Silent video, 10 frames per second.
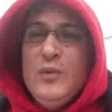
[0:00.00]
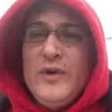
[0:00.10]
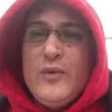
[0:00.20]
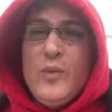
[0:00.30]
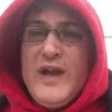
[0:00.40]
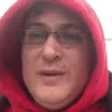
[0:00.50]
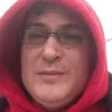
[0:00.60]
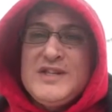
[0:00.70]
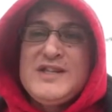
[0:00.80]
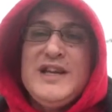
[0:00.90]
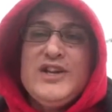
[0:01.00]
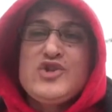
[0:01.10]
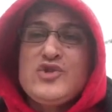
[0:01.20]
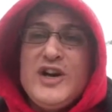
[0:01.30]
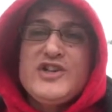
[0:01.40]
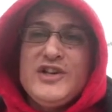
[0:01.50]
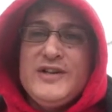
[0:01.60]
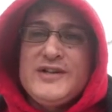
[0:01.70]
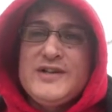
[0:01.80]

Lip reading: with Wim's instructions.